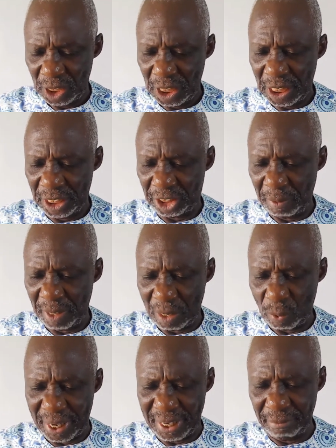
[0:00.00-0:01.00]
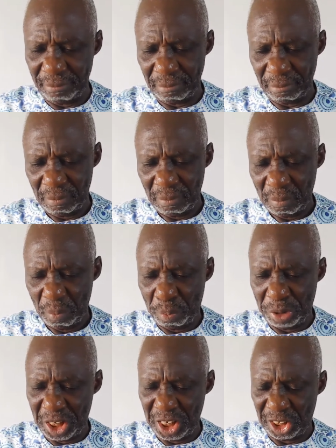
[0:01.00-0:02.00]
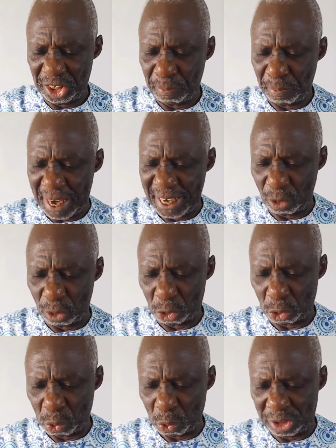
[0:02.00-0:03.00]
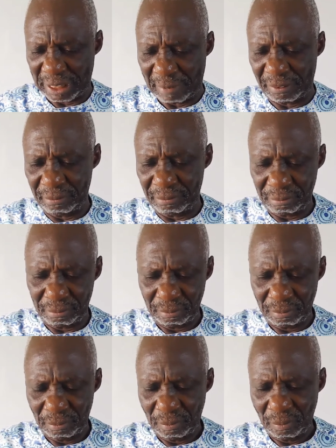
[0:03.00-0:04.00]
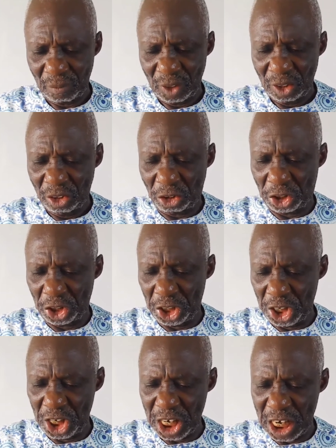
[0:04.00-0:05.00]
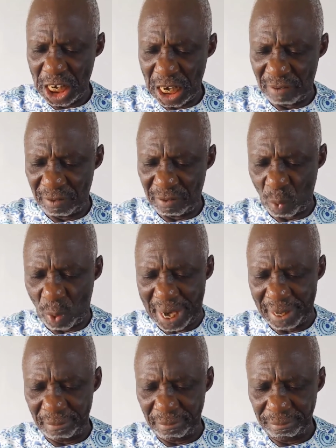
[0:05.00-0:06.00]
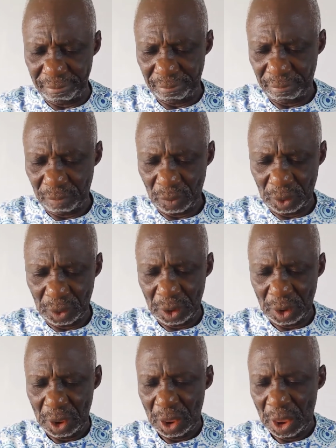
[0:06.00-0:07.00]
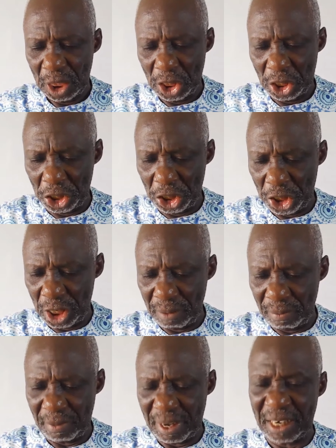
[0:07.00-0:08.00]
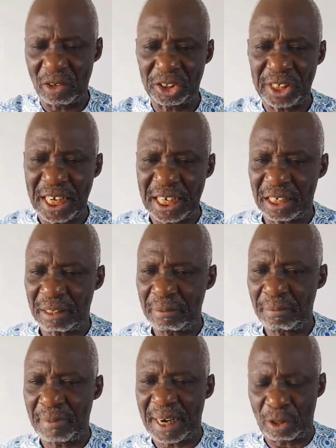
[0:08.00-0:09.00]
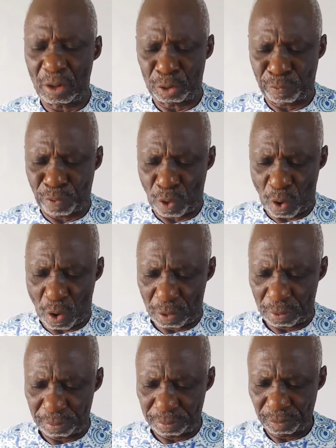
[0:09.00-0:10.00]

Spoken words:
In a similar way, B is minus 2, 7, C 11, 1, D minus 8, minus 4,